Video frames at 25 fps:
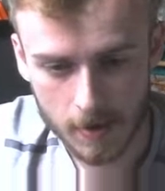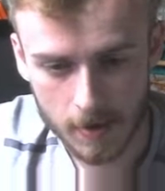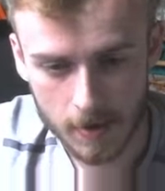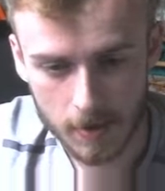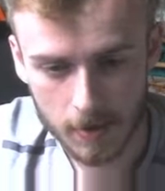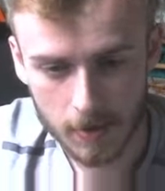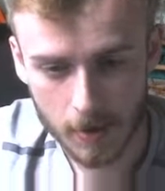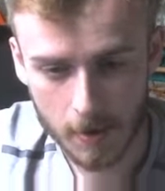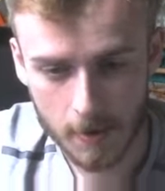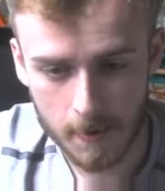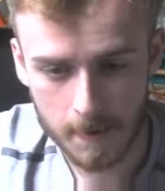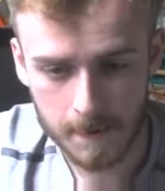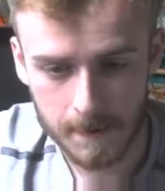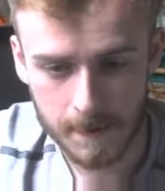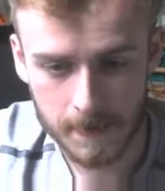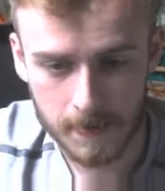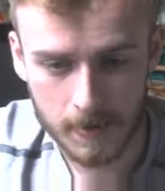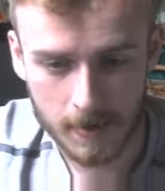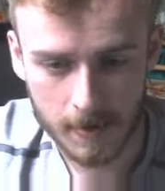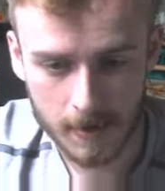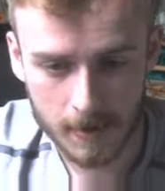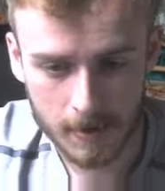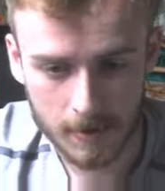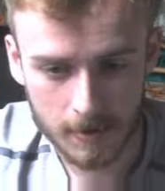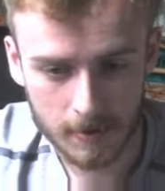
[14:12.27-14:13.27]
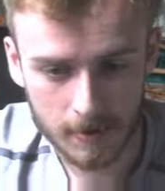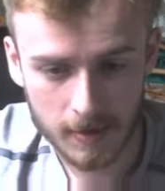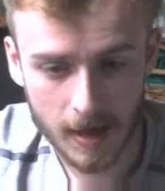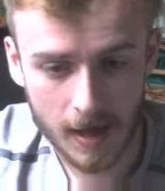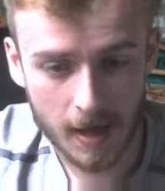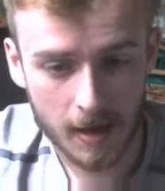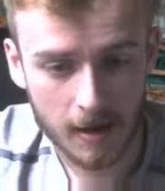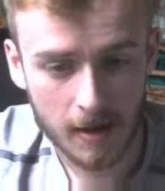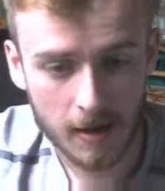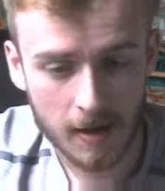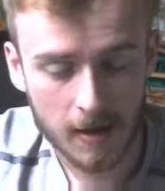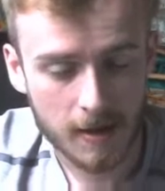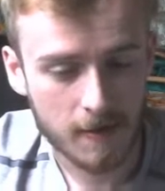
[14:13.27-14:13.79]
So
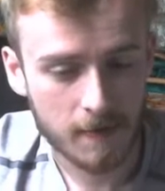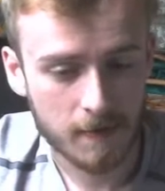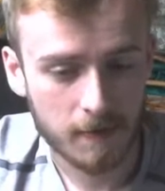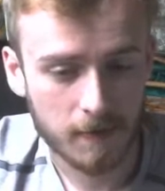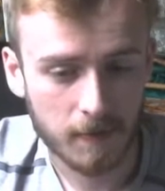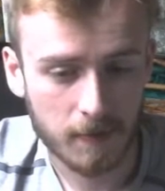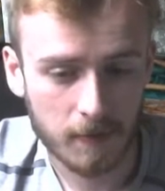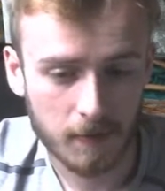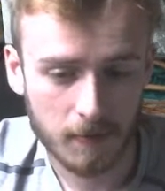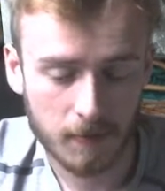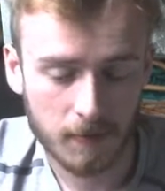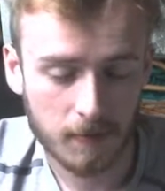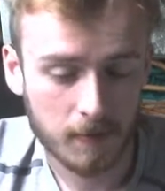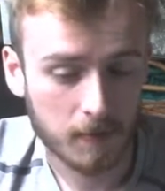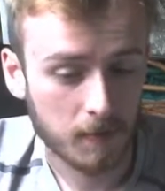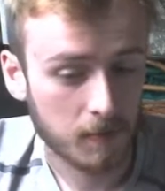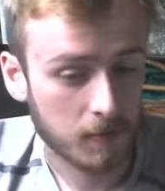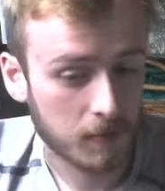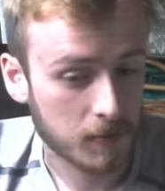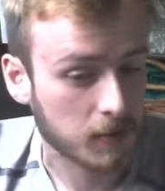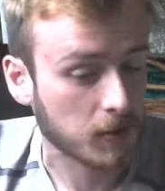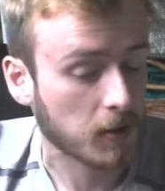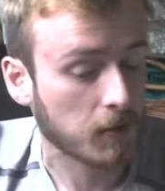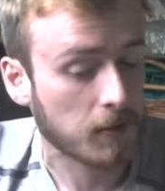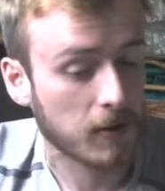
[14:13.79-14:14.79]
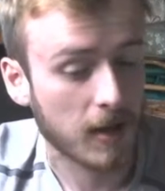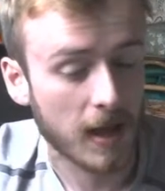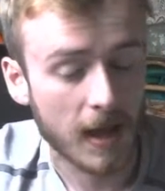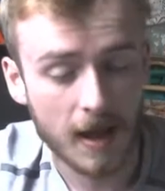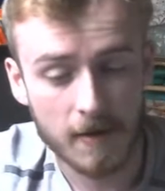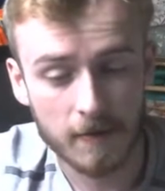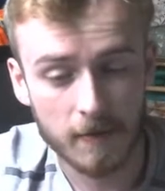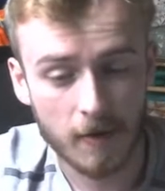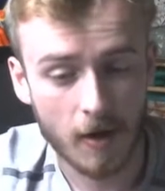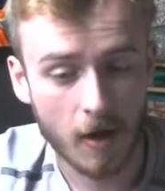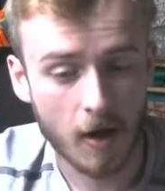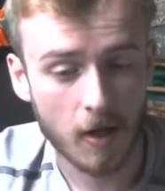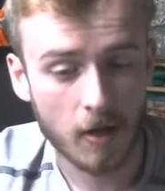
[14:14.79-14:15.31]
then we
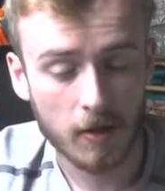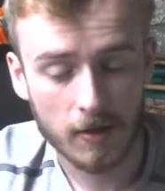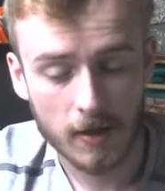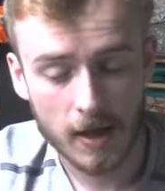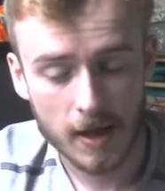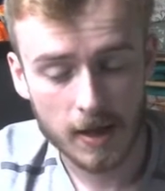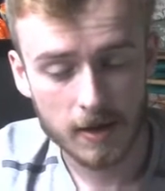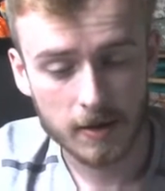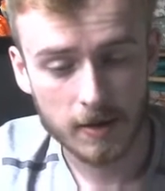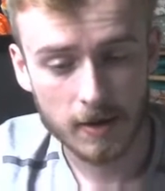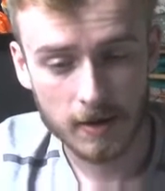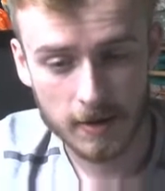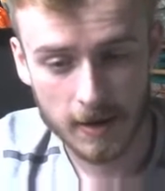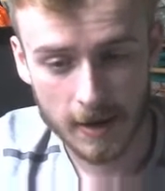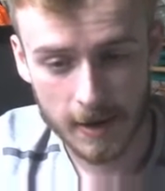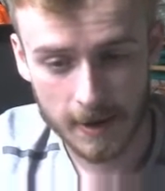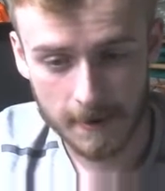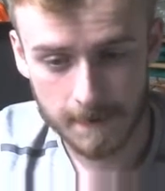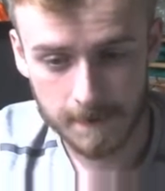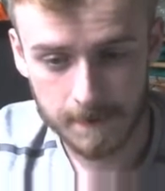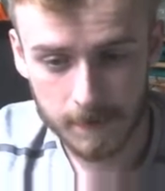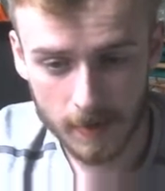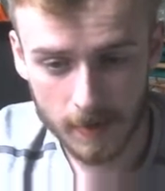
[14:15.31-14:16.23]
have all of that done now.